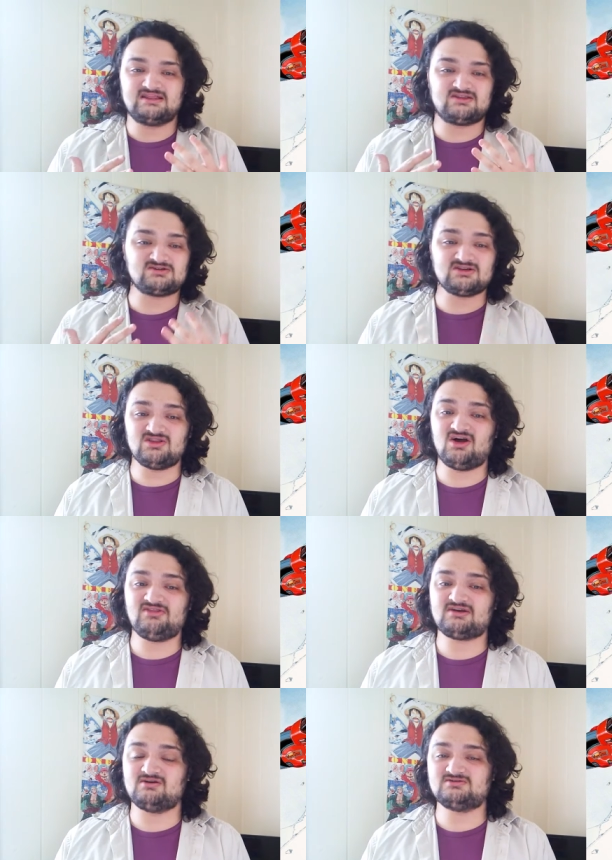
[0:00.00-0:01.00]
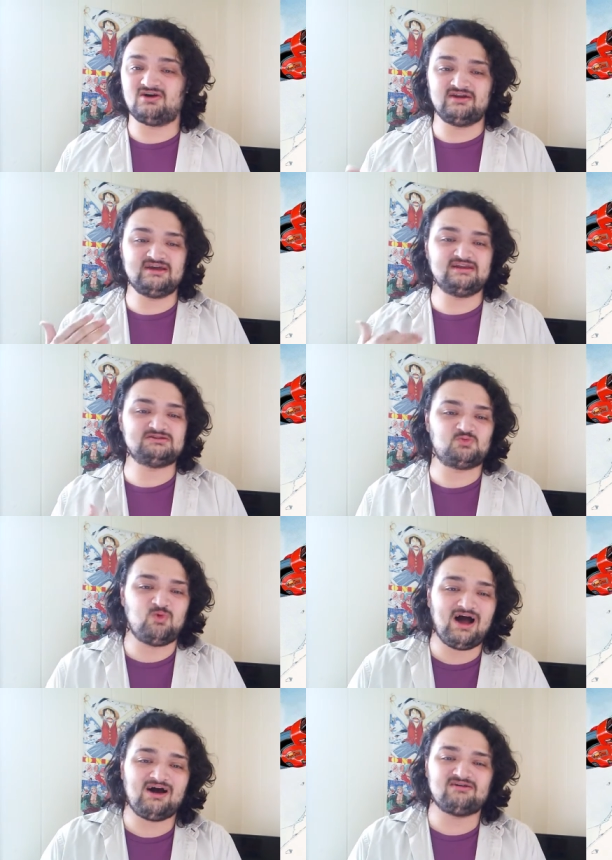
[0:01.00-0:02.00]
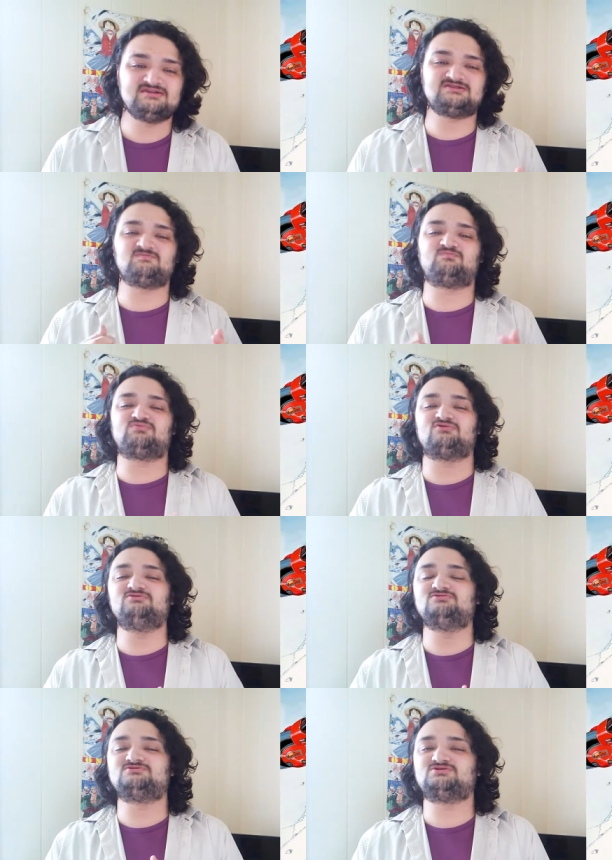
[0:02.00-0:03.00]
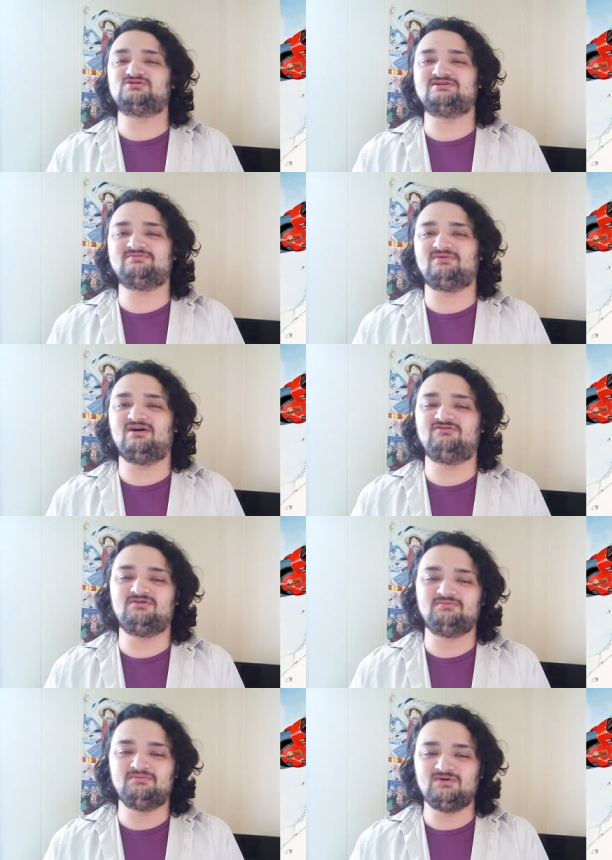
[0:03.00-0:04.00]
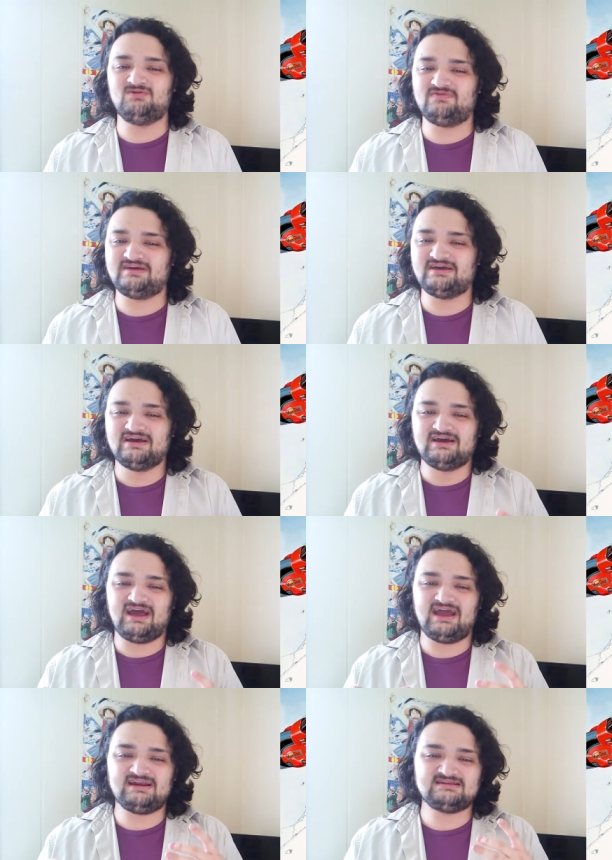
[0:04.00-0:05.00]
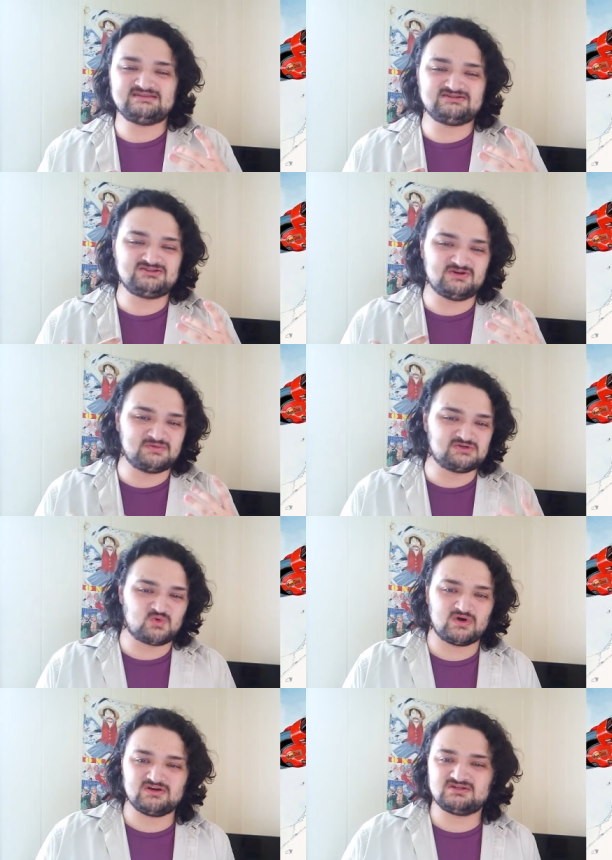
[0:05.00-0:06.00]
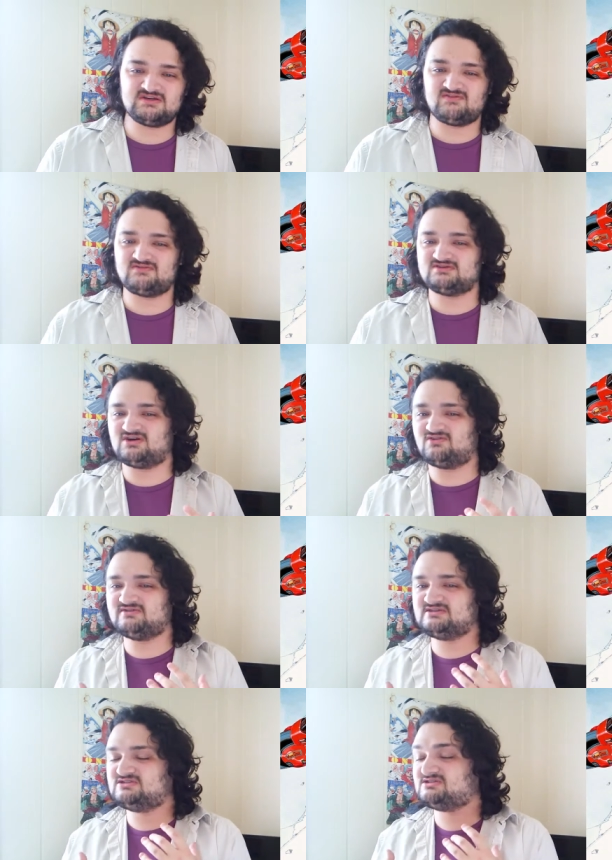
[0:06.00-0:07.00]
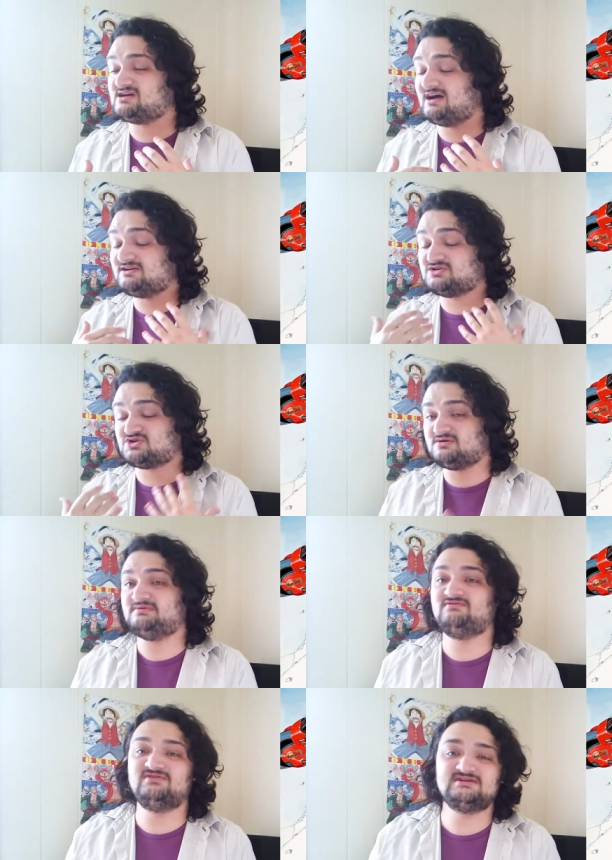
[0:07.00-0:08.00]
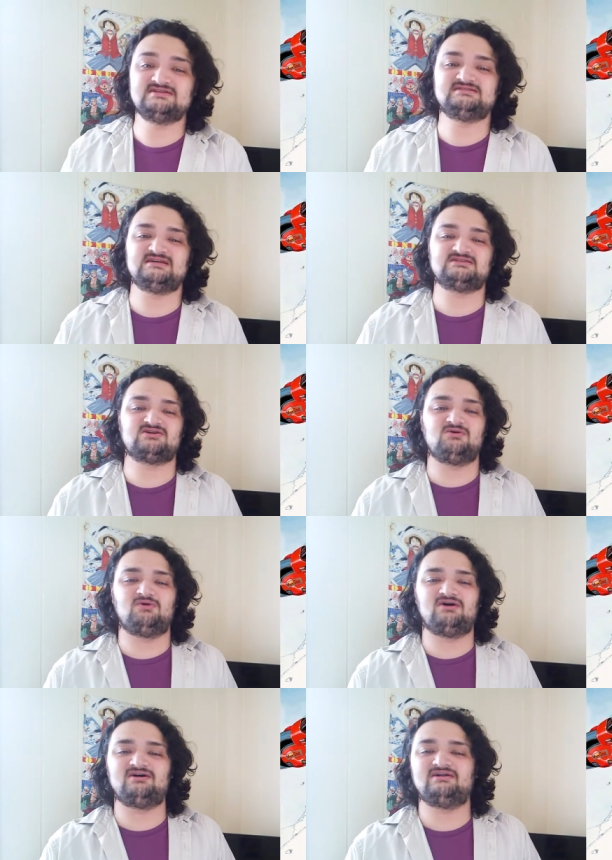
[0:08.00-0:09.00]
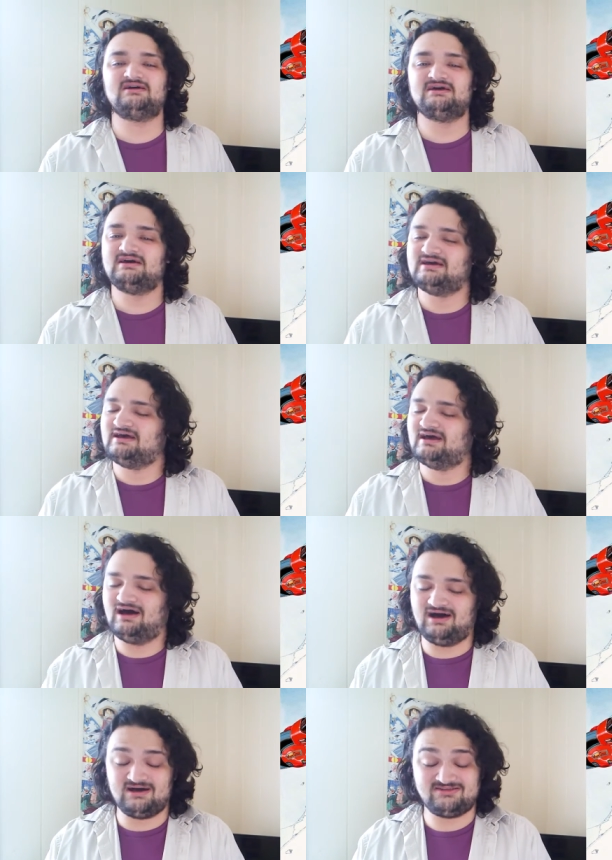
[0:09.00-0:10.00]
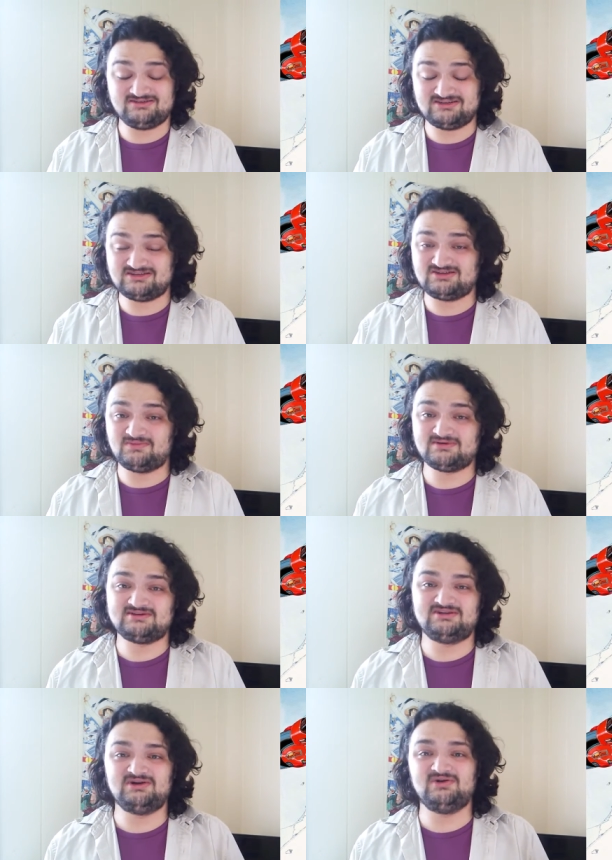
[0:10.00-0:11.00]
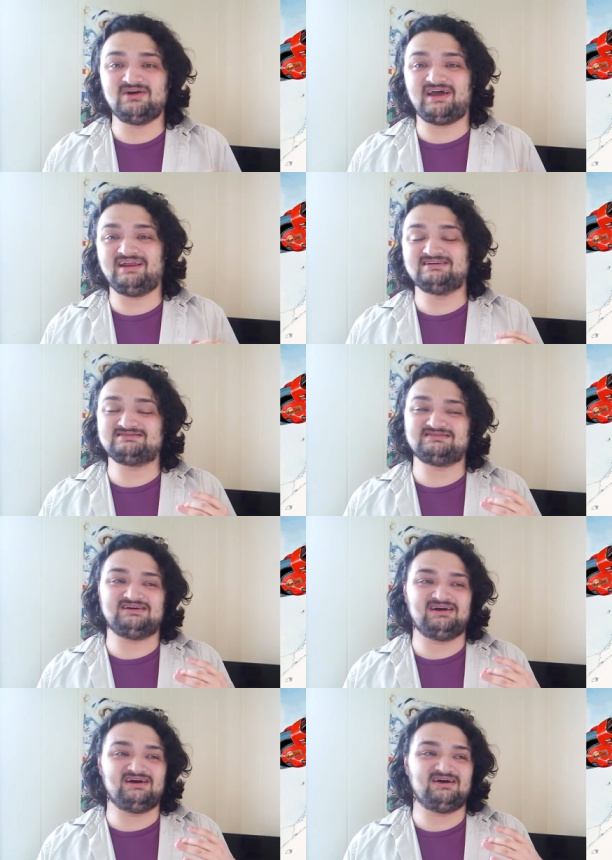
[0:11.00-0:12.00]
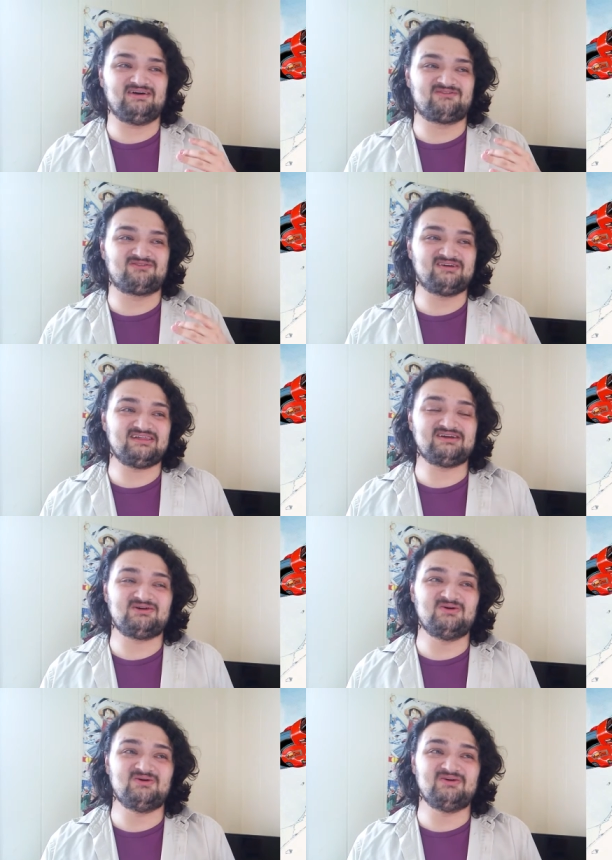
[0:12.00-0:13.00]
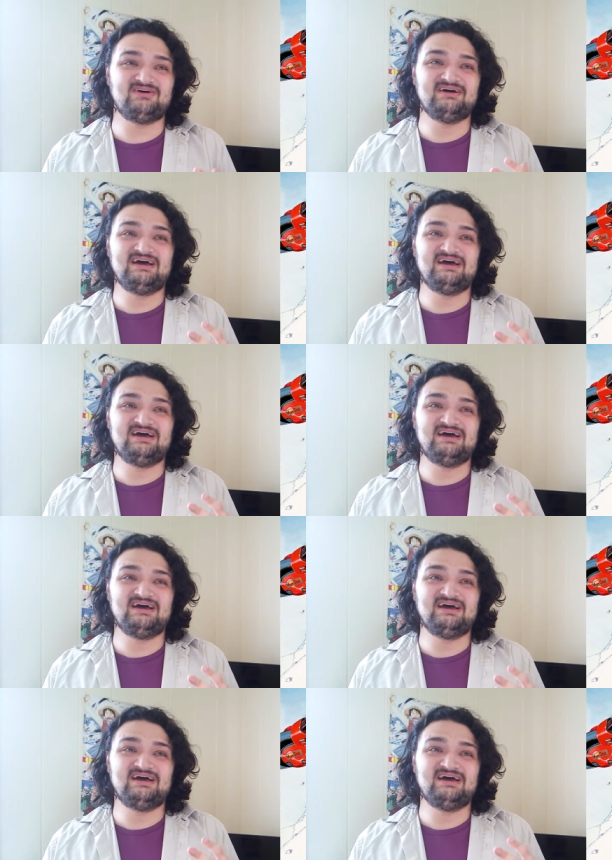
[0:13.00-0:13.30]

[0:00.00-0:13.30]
There's a lot that goes on. It is wild. It's a brutal trip of a movie. And it, there's so much weird stuff. There's all these kind of trippy visions that's go on. Ah, there's just so much. And it's really cool.